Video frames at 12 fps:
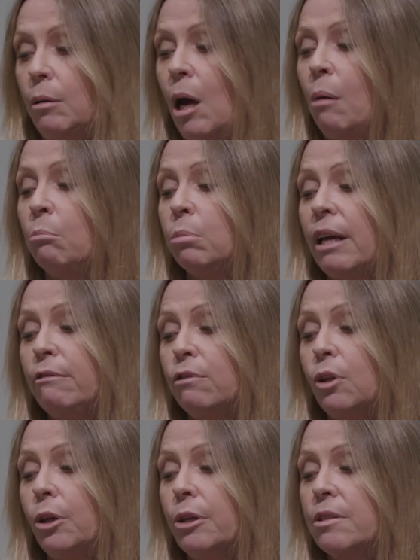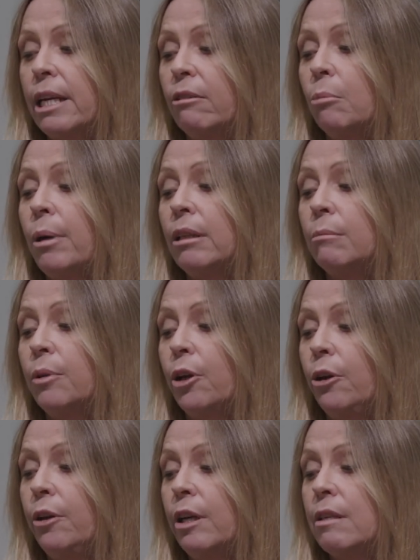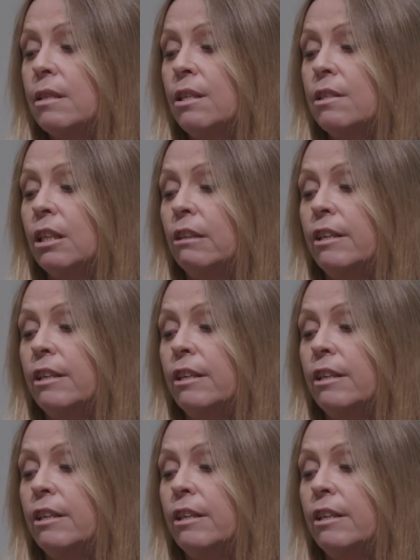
blood flow, cerebellum, cuneus, insula,